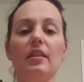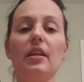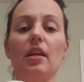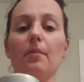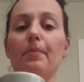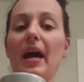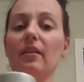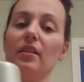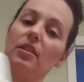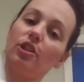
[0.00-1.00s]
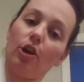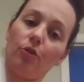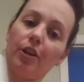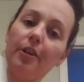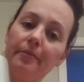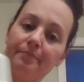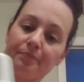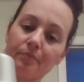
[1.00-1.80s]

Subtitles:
the Balance Toner.